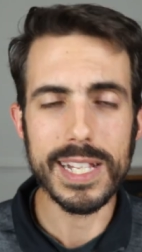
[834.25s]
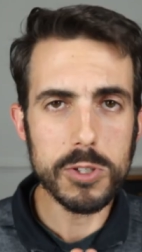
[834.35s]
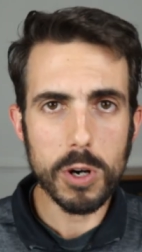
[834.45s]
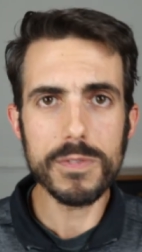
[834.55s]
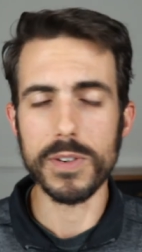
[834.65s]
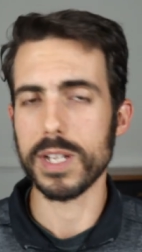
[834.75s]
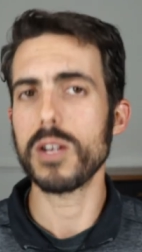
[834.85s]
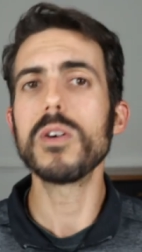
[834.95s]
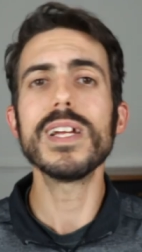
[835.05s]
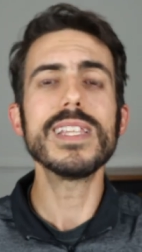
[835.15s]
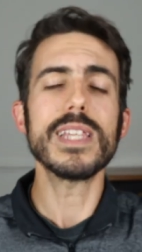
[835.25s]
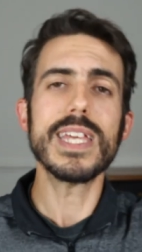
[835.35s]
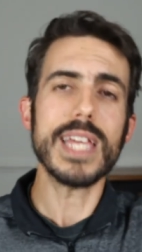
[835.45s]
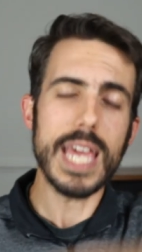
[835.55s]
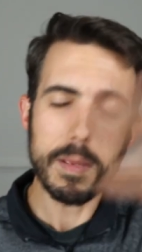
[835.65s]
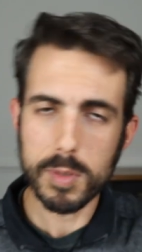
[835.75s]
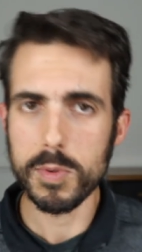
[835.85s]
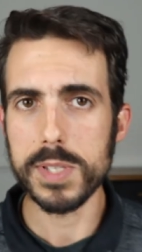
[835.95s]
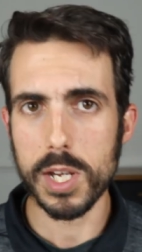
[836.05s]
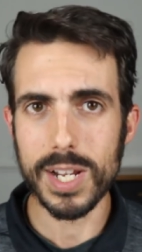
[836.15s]
in Norfolk or in the Hampton
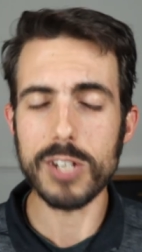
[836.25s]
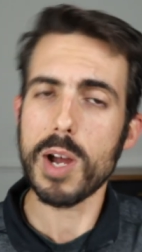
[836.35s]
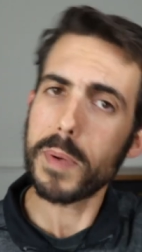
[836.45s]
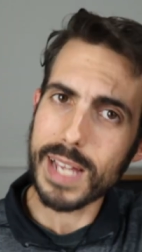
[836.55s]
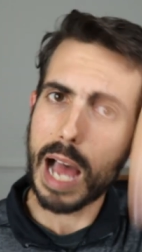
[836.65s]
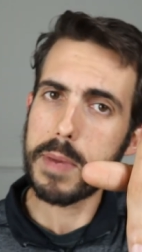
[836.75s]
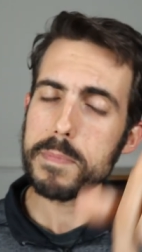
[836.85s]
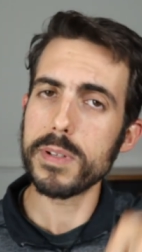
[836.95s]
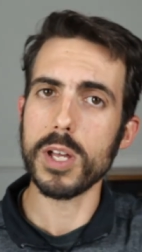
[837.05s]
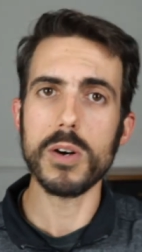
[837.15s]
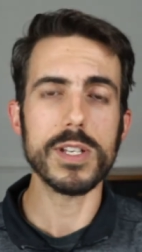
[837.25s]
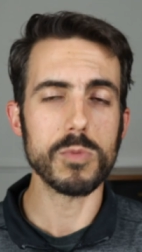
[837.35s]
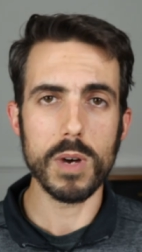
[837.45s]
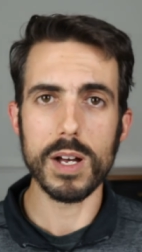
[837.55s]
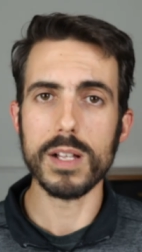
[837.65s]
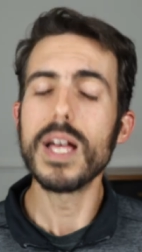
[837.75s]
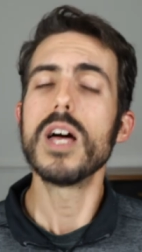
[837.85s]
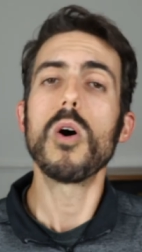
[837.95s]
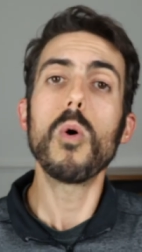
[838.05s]
Roads area, drop a comment below as well,